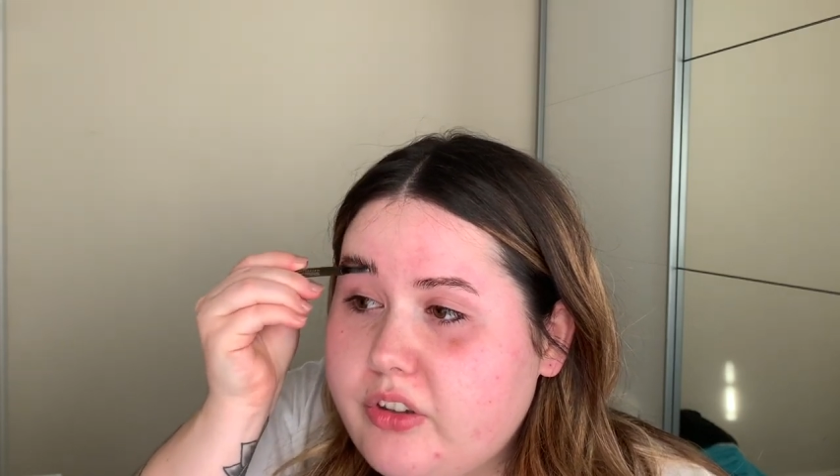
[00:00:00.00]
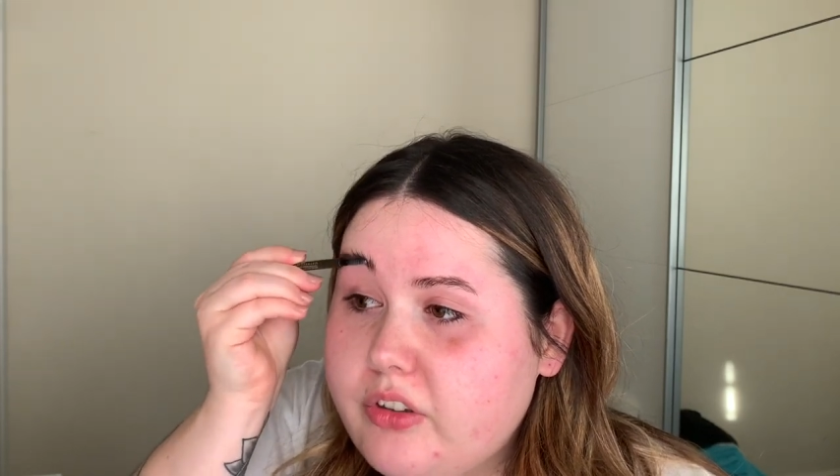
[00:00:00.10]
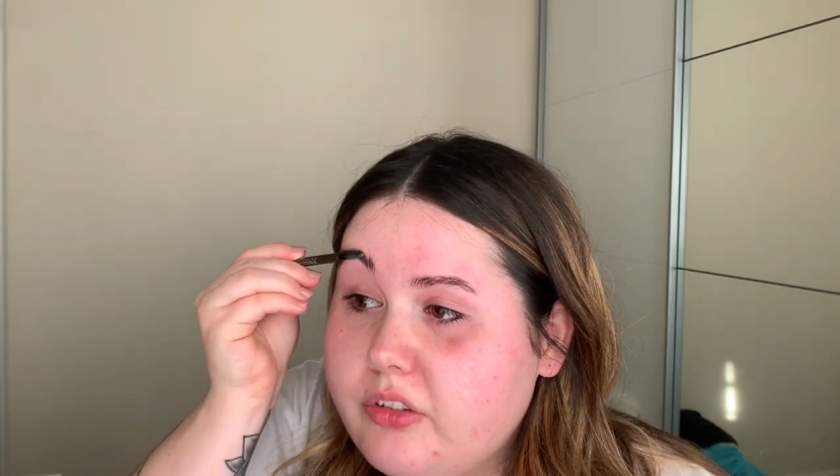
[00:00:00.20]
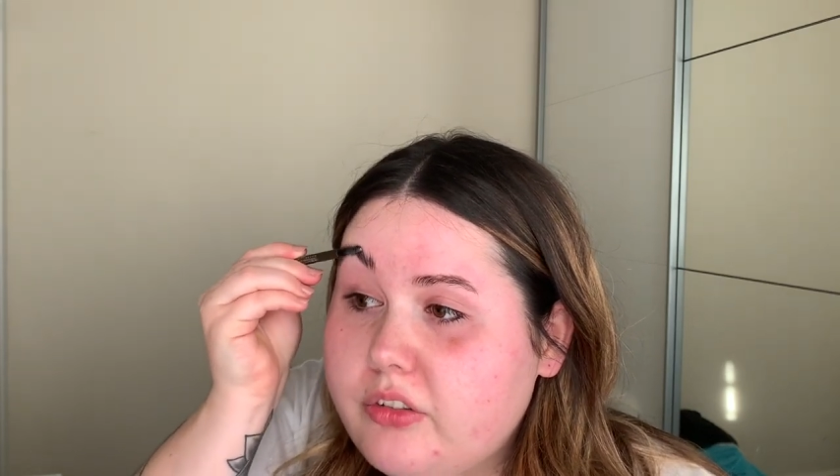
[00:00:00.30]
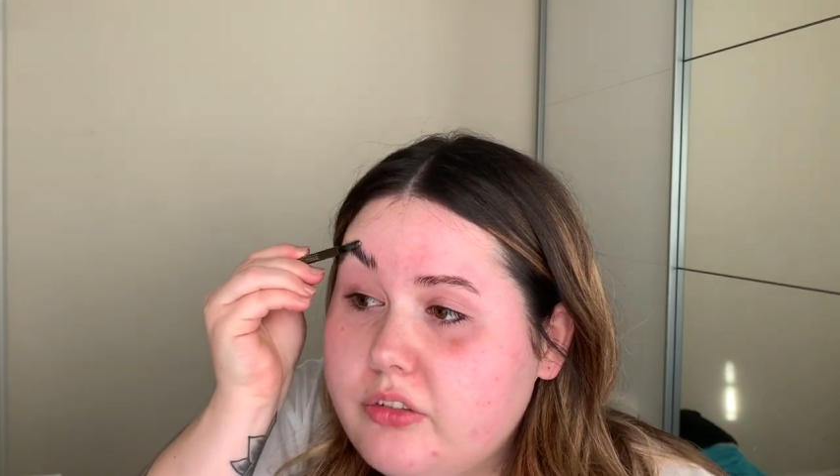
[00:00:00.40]

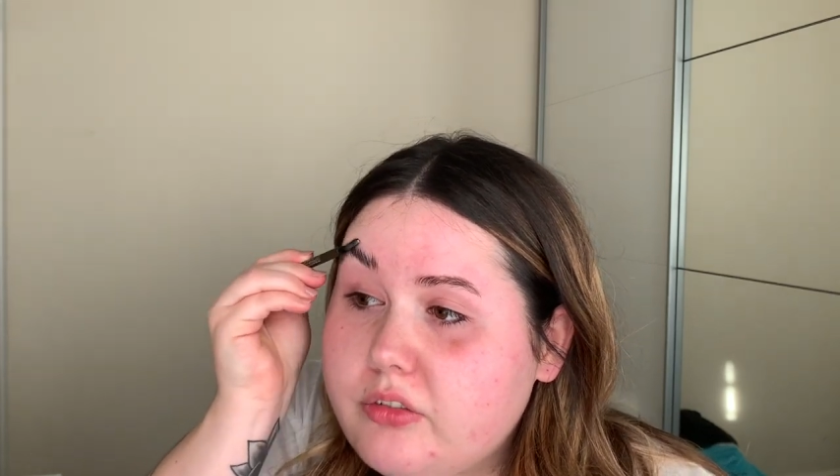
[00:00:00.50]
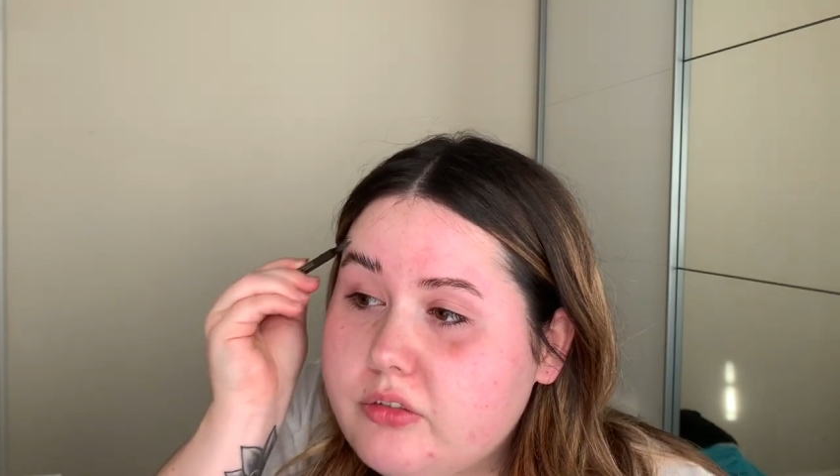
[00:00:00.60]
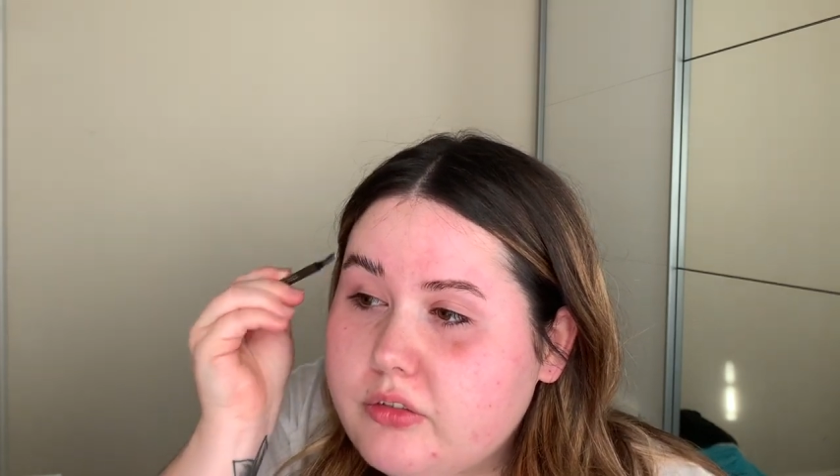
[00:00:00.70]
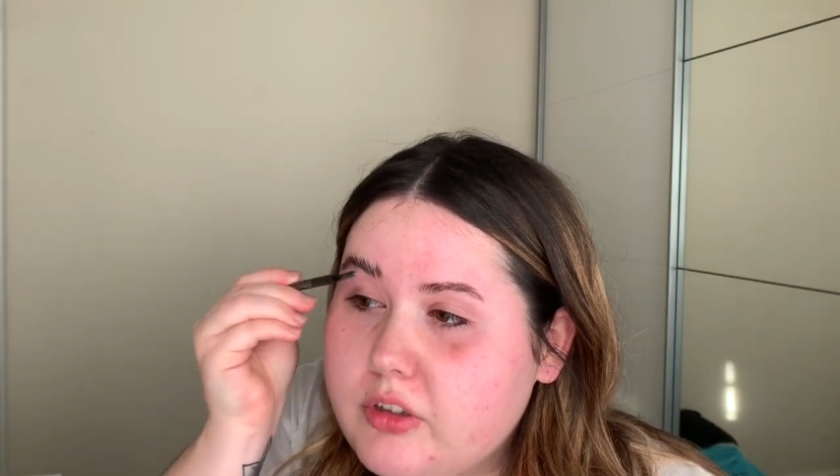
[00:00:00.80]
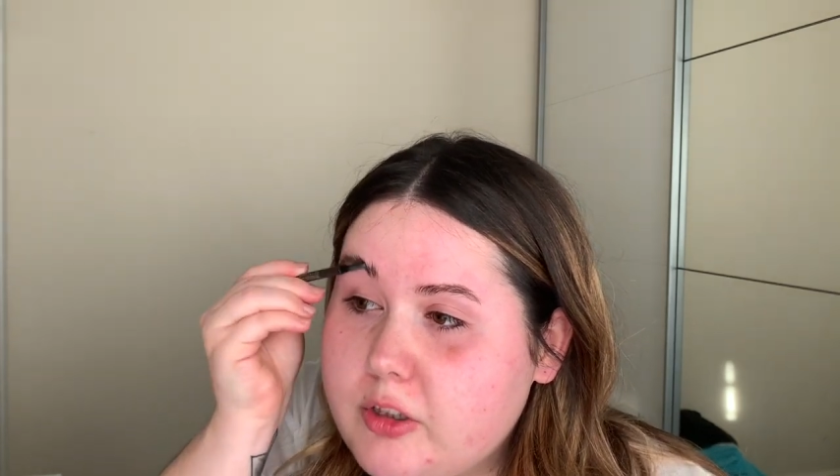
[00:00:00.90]
and
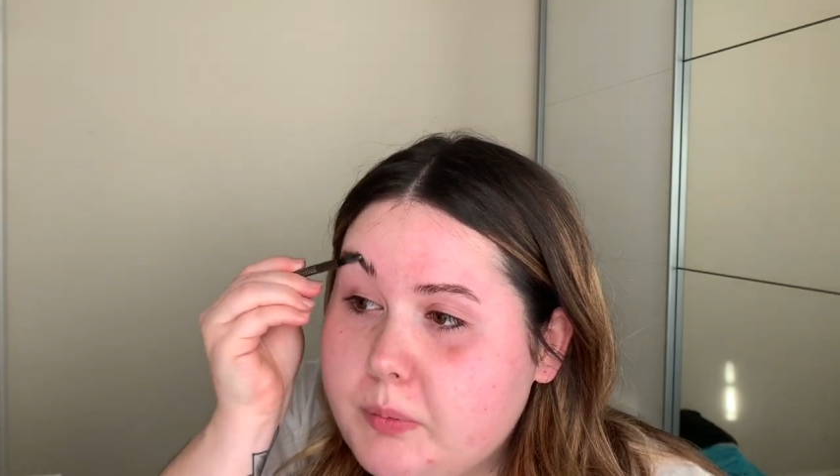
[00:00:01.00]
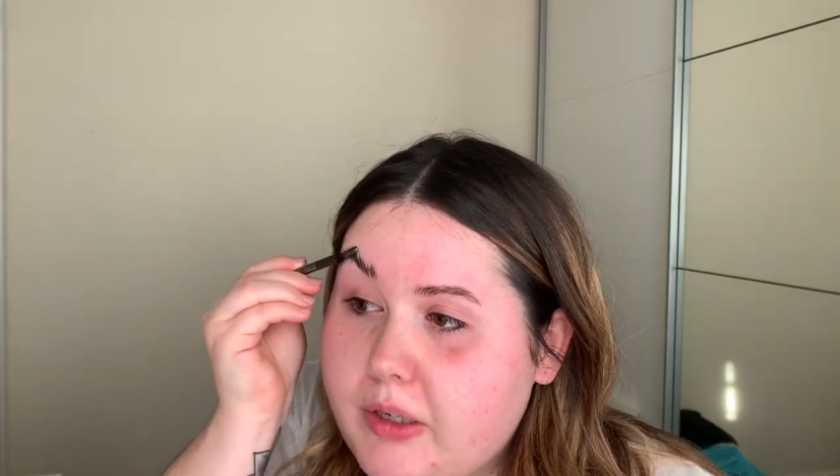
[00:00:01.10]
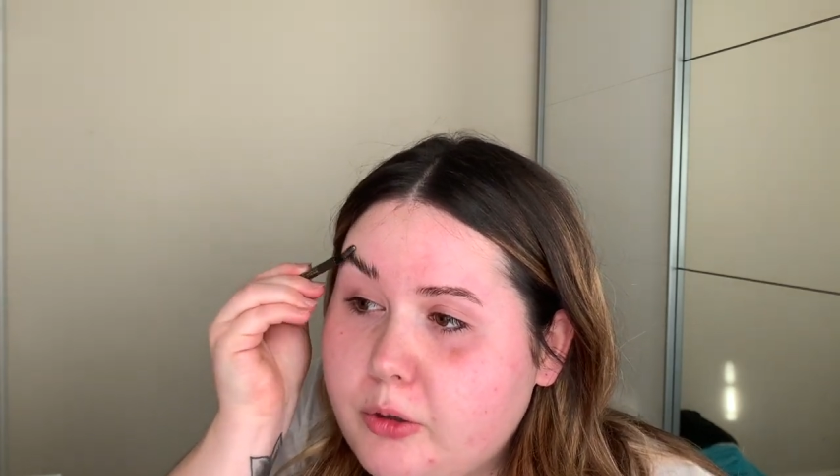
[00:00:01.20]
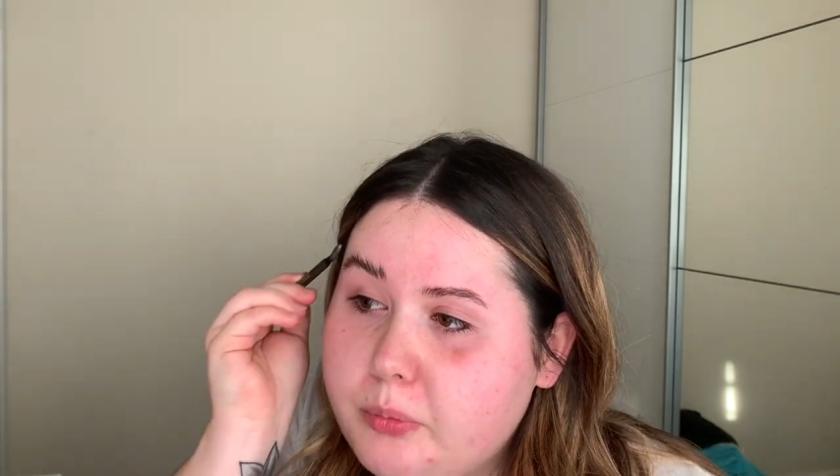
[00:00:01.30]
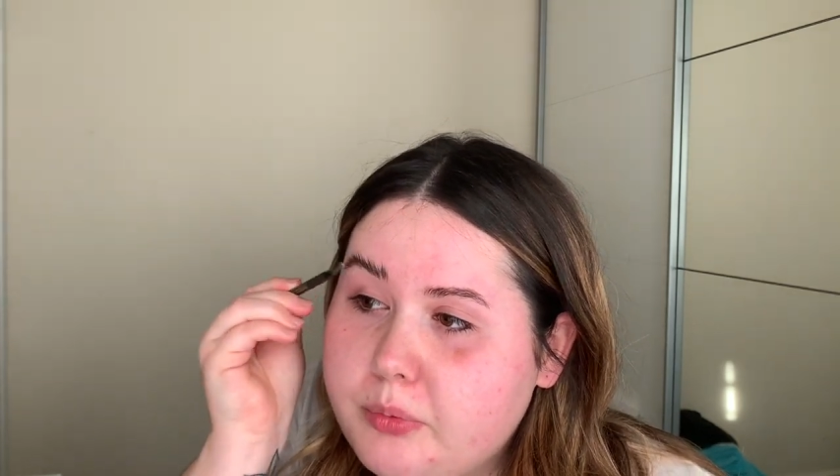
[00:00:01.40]

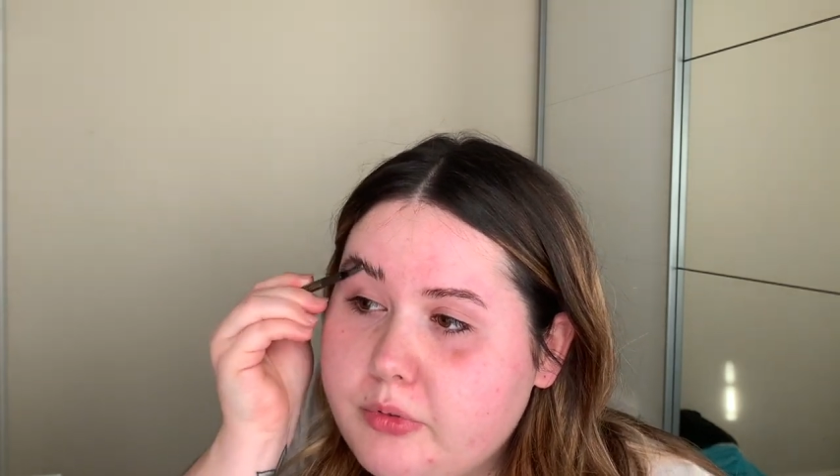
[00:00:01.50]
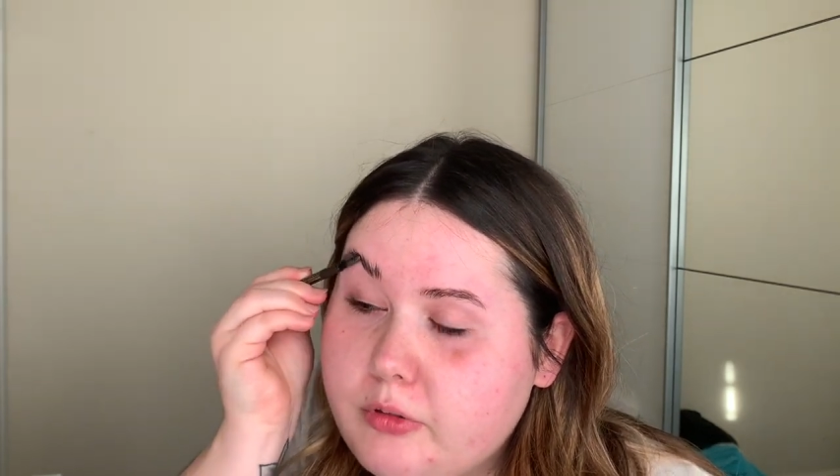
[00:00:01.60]
sped up,